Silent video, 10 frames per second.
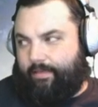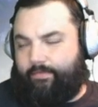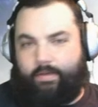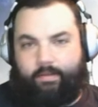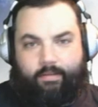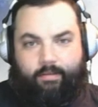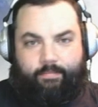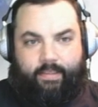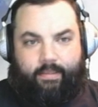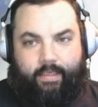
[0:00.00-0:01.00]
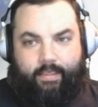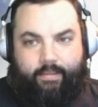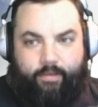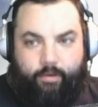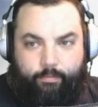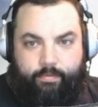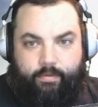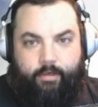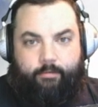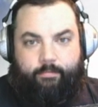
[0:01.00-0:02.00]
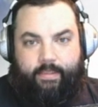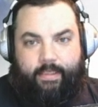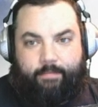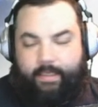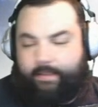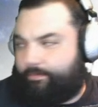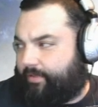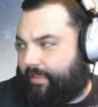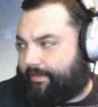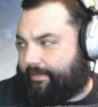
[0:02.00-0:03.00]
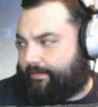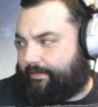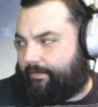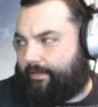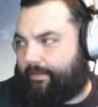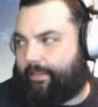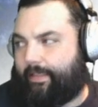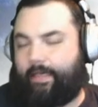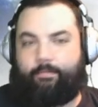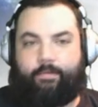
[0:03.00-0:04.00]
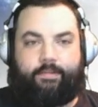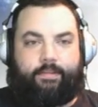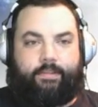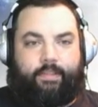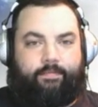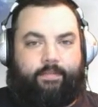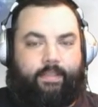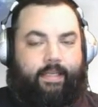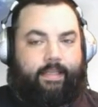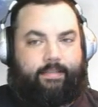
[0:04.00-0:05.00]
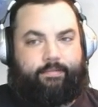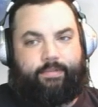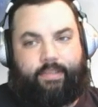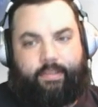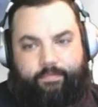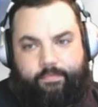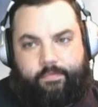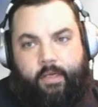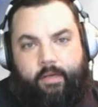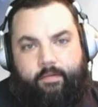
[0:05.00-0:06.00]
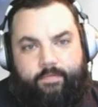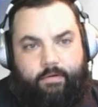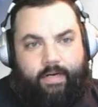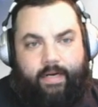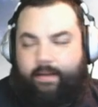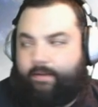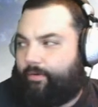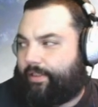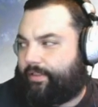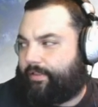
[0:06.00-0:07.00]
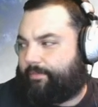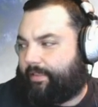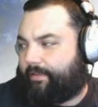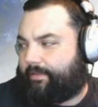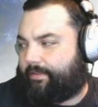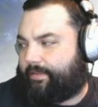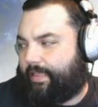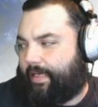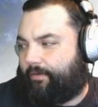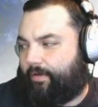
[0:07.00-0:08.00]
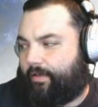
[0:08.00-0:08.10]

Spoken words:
think of it a little bit like GoPro, but they make the processor in the cameras and stuff like that. This was a viewer had a question about this stock,